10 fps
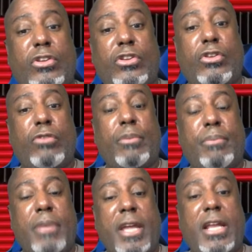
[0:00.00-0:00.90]
you're
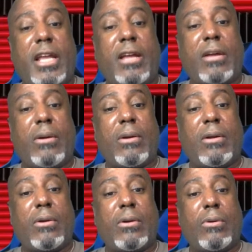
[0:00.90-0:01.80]
repeating
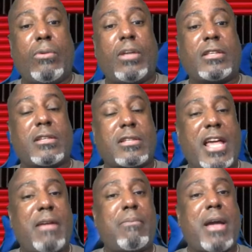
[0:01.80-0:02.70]
what the
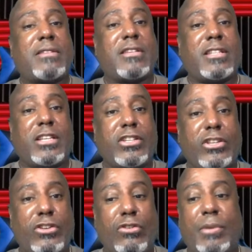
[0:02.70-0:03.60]
slave master did to
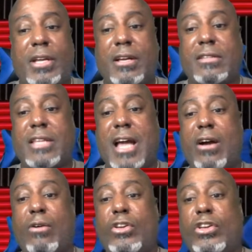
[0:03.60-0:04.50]
you, because
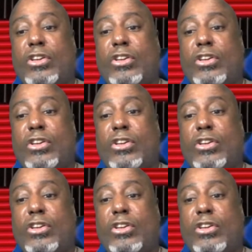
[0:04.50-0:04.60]
now